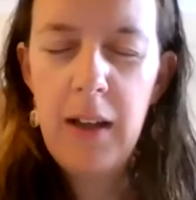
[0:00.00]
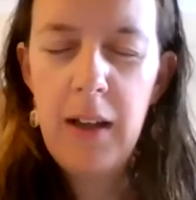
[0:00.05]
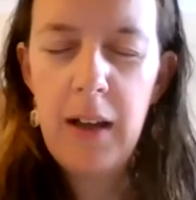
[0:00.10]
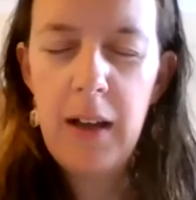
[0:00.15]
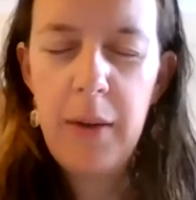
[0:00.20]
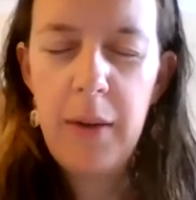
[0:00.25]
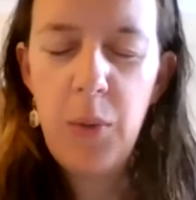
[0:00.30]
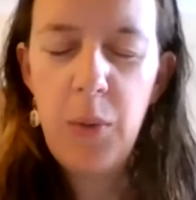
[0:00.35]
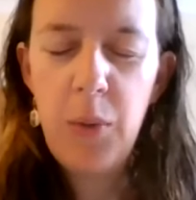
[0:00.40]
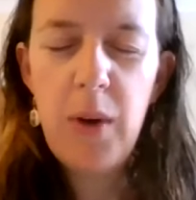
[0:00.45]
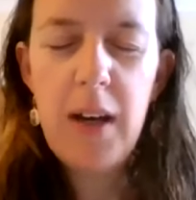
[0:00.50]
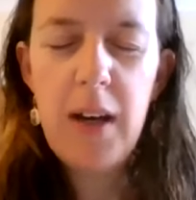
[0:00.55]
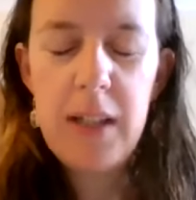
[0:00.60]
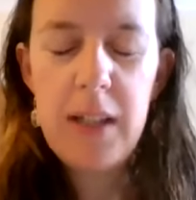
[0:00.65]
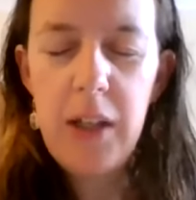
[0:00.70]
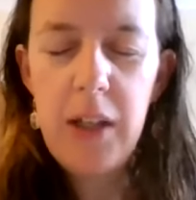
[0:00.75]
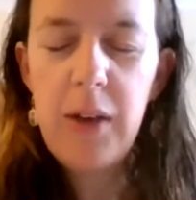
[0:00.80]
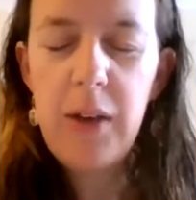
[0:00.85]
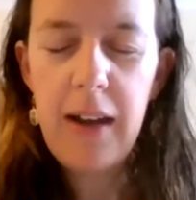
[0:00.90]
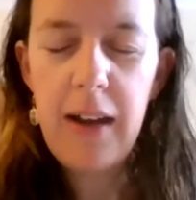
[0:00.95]
Um, the words
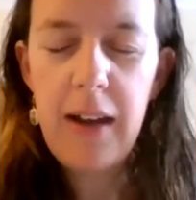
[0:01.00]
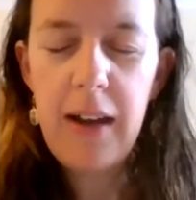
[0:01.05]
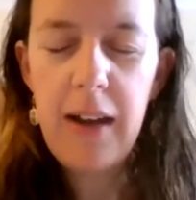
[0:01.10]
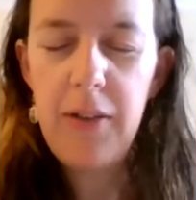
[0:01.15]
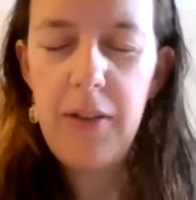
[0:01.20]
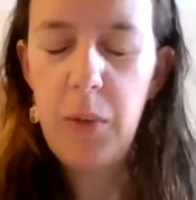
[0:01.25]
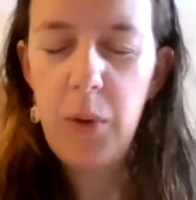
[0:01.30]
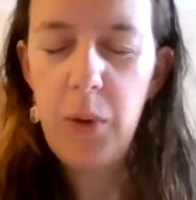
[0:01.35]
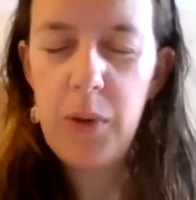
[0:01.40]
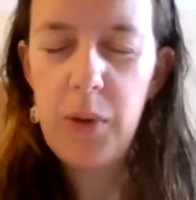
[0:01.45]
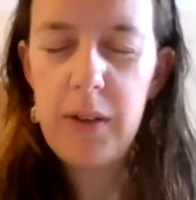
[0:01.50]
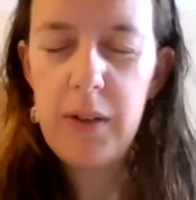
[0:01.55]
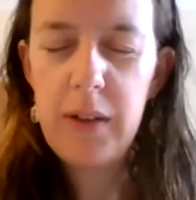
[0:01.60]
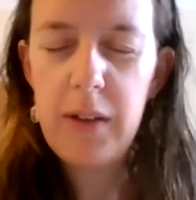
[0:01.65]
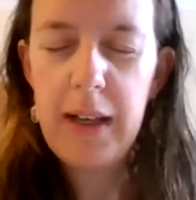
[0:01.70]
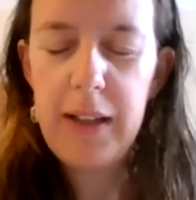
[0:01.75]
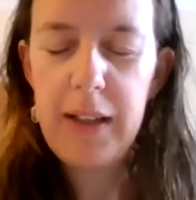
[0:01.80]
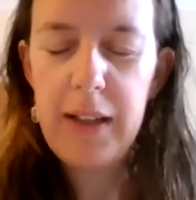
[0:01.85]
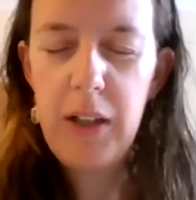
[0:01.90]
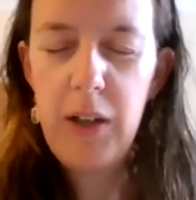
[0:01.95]
that you gave him, Lord,
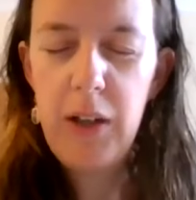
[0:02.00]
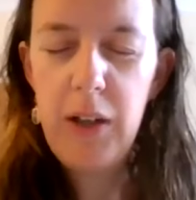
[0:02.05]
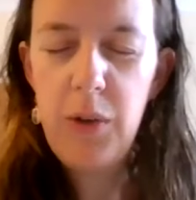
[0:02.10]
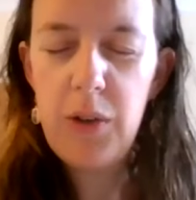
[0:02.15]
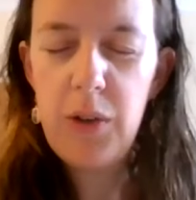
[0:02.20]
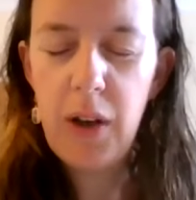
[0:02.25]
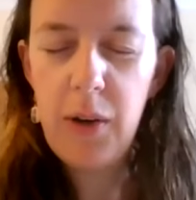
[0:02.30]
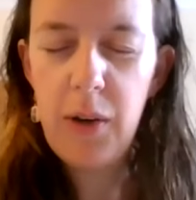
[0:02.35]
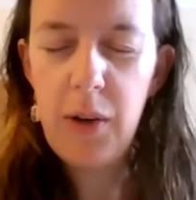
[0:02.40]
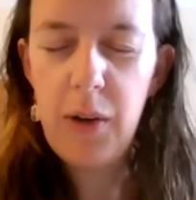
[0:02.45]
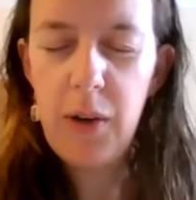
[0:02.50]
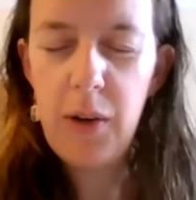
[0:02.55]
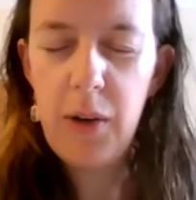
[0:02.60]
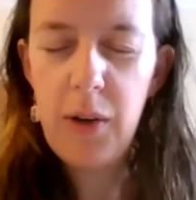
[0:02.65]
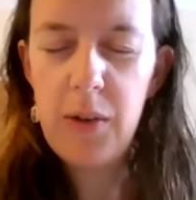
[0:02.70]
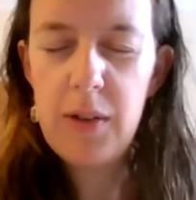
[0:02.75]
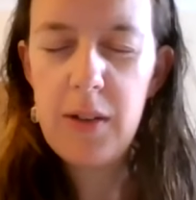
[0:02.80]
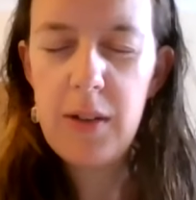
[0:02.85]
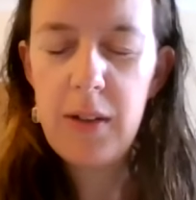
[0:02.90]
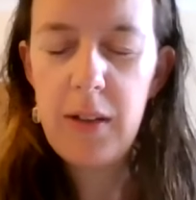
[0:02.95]
and that you
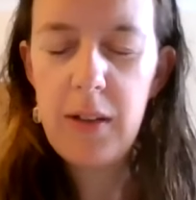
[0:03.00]
chose